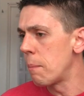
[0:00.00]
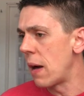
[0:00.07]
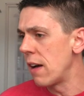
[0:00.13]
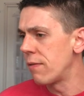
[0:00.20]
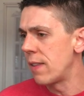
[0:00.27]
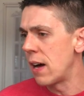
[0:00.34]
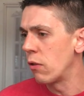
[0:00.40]

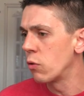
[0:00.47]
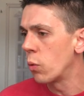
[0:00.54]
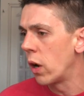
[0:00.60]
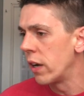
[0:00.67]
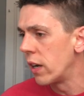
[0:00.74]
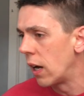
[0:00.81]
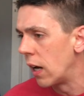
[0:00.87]
I found
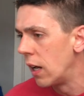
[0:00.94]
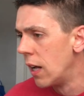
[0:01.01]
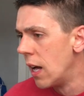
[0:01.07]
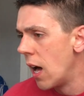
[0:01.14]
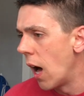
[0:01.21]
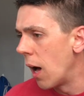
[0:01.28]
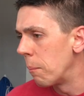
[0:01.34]
one,
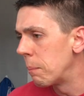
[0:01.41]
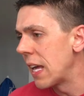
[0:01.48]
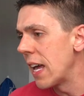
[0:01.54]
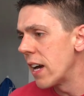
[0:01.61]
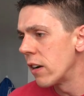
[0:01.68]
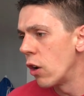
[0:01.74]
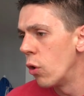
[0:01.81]
a
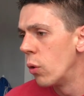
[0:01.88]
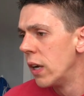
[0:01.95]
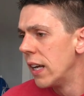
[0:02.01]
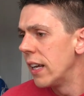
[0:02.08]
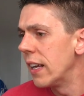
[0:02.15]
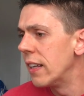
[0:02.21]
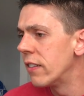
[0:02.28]
piano
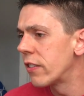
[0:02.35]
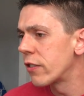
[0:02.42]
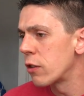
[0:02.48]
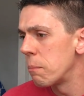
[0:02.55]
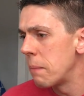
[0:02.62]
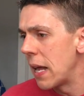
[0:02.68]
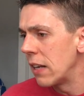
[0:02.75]

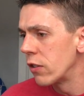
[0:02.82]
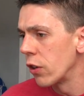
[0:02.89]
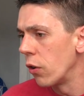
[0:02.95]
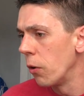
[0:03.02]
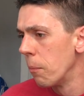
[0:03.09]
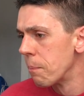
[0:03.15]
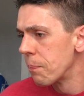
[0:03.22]

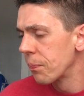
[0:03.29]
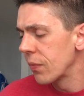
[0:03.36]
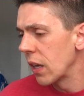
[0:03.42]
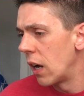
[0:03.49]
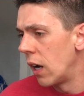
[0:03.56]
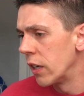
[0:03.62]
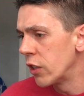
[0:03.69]
instrumental
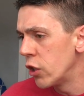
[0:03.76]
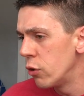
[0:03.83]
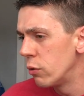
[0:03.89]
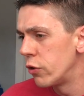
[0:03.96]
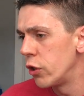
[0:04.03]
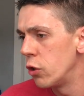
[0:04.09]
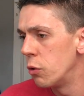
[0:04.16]
on
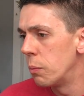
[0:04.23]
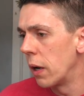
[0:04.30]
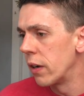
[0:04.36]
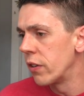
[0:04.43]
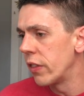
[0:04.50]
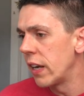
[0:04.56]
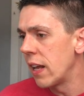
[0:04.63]
YouTube
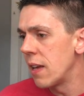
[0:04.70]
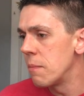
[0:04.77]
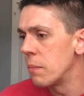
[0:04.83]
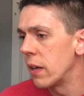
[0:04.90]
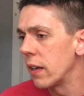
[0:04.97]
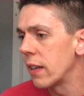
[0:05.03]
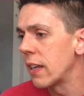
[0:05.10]
under the
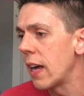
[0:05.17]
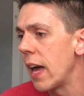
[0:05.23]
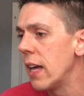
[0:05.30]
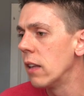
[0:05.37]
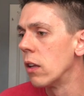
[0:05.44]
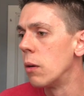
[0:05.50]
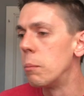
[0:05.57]
name
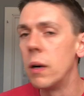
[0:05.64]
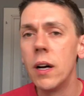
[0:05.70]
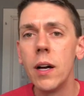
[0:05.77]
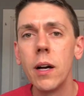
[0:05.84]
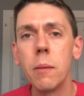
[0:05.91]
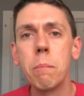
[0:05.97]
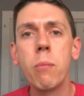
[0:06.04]
Caleb
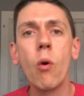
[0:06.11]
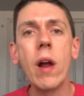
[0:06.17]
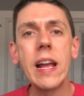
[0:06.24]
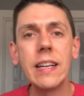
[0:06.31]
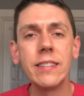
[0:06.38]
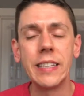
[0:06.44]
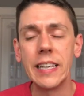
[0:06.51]

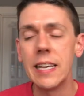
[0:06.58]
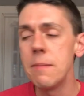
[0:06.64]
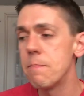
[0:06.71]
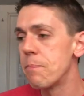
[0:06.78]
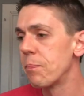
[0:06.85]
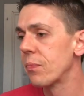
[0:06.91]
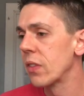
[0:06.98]
Brazy.